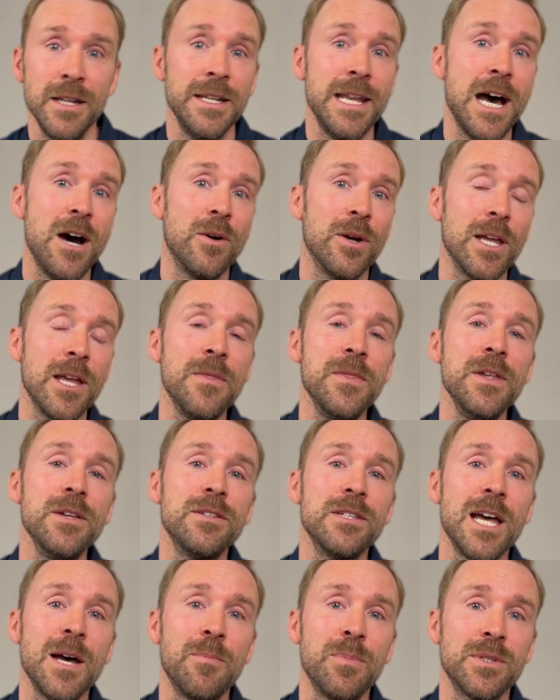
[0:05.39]
Now, in
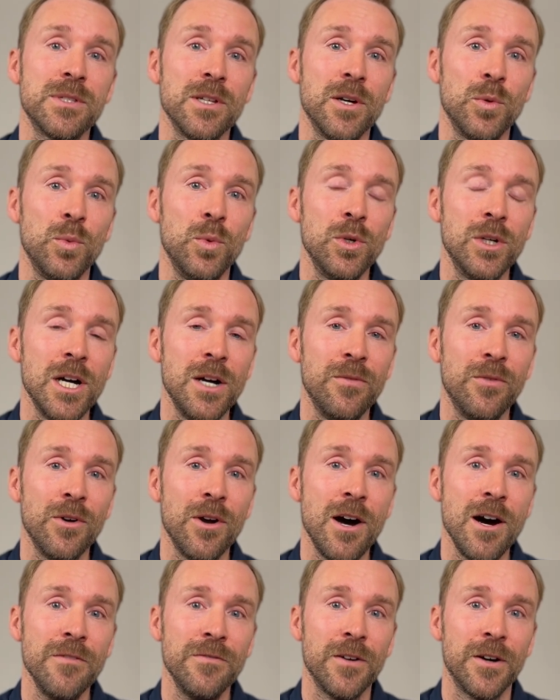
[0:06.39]
this episode, we'll
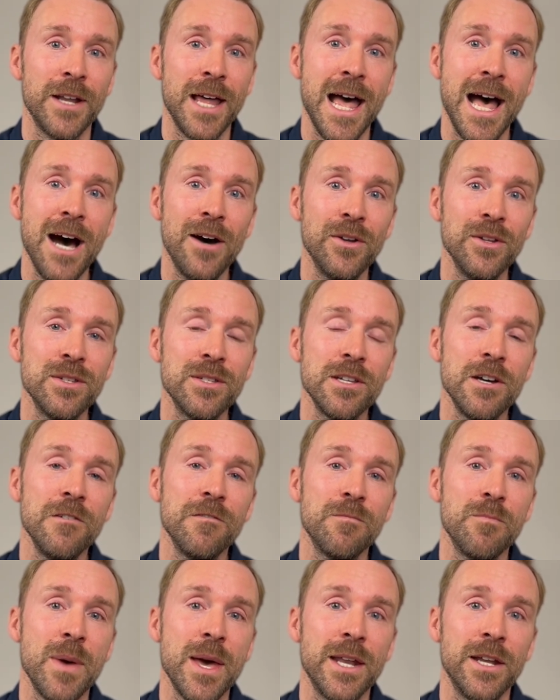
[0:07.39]
cover off on how to
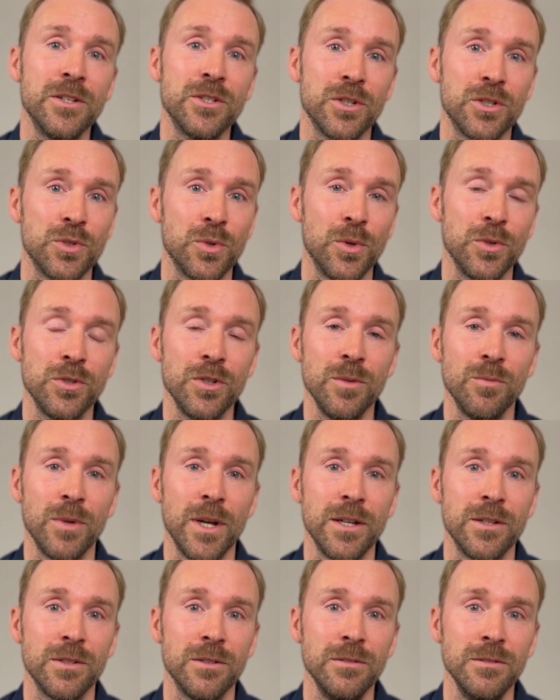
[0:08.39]
self-manage a short-term
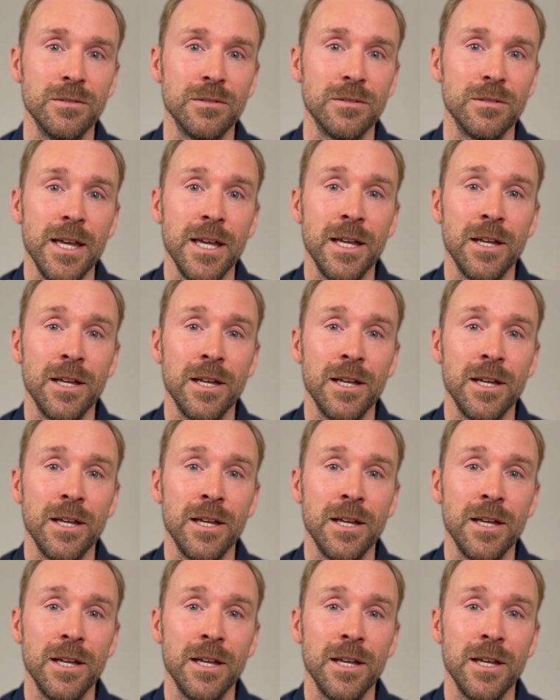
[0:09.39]
rental,